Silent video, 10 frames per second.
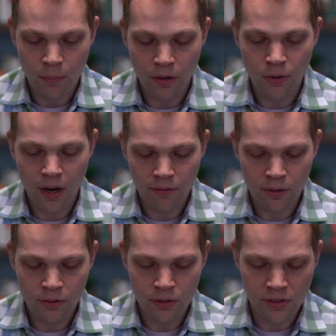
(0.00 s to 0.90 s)
but whoever
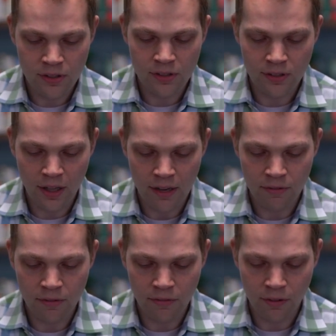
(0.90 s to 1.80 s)
loses his
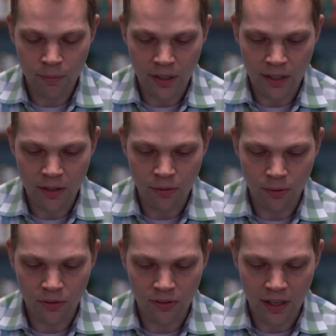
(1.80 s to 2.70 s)
life for me
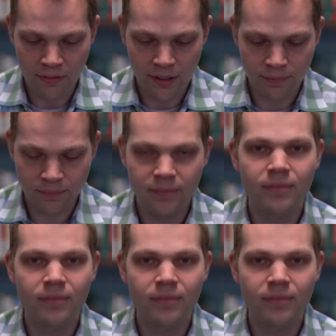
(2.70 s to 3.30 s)
will save it.